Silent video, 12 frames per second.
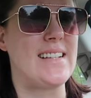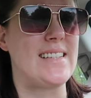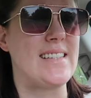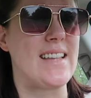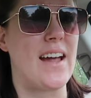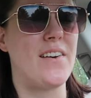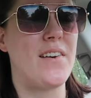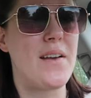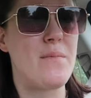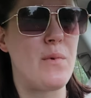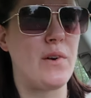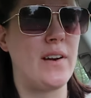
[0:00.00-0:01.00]
it's
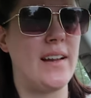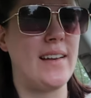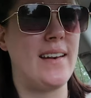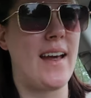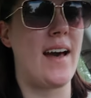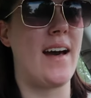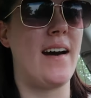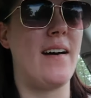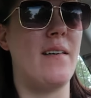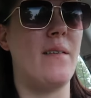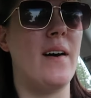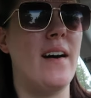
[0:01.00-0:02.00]
Saturday morning
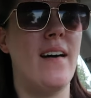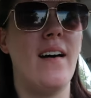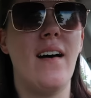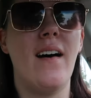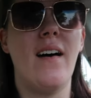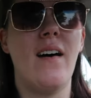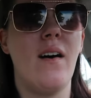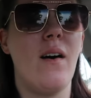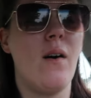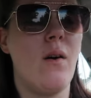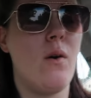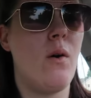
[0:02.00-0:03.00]
now.
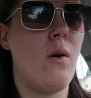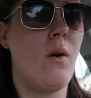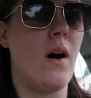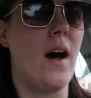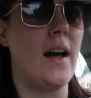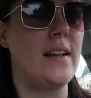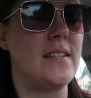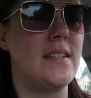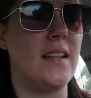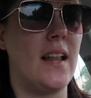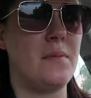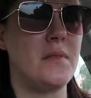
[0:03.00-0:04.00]
Oh, I
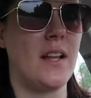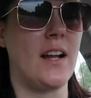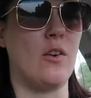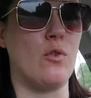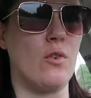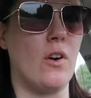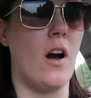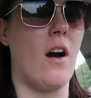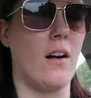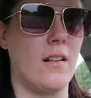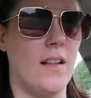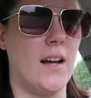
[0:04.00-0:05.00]
slept like a
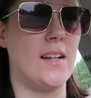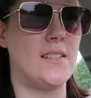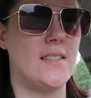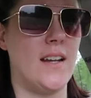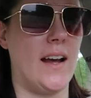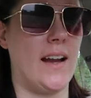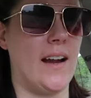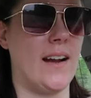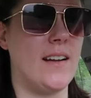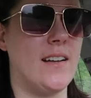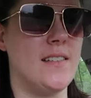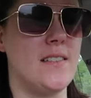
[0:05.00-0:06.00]
rock last night.
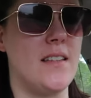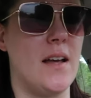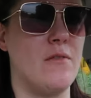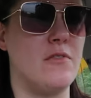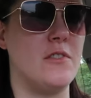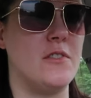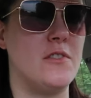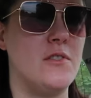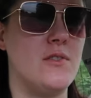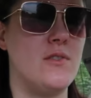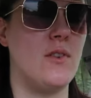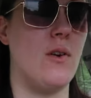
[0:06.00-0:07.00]
I could have slept for
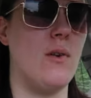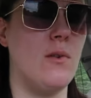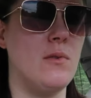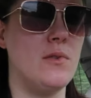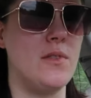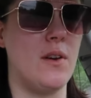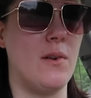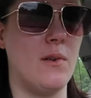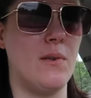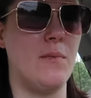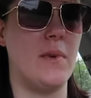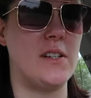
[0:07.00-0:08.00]

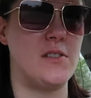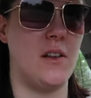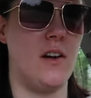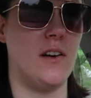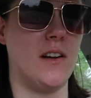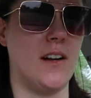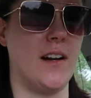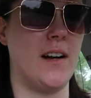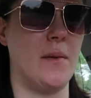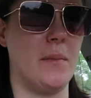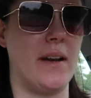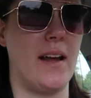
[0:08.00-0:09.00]
so much
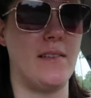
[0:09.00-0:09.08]
longer, but